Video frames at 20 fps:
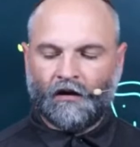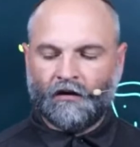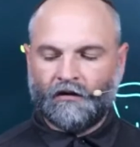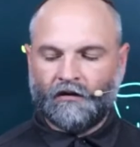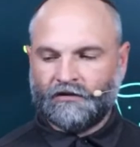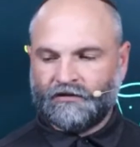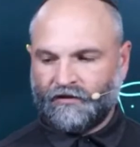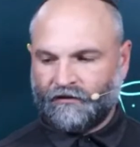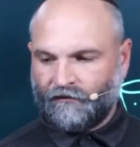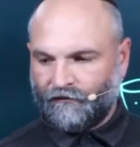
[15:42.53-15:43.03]

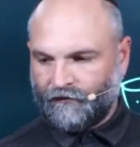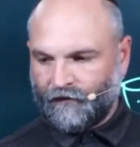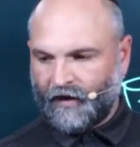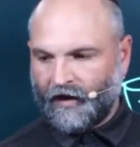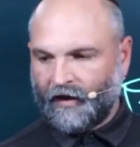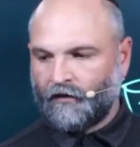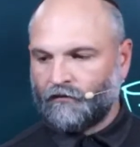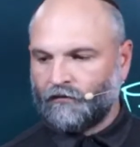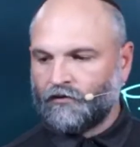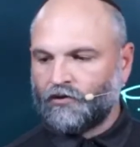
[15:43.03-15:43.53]

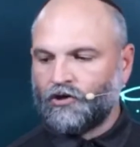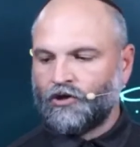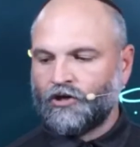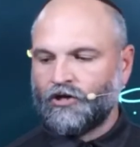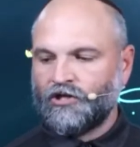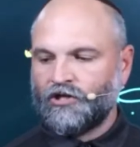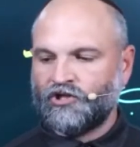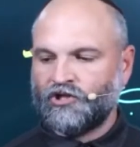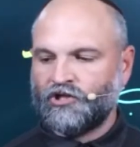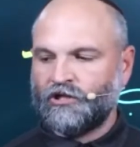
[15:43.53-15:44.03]
devout
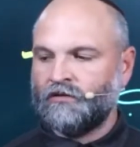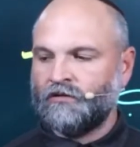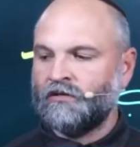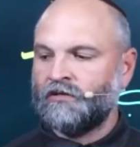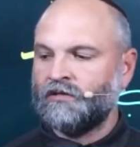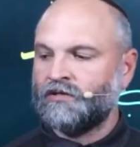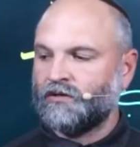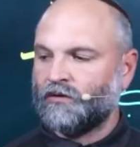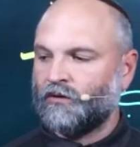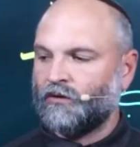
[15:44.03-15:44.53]

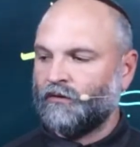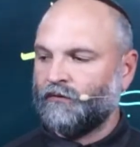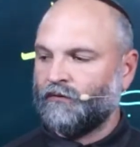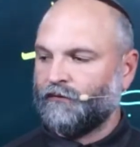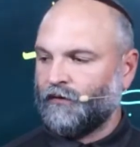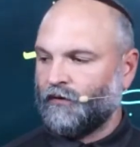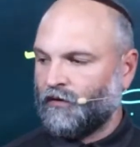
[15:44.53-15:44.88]
Christians, or for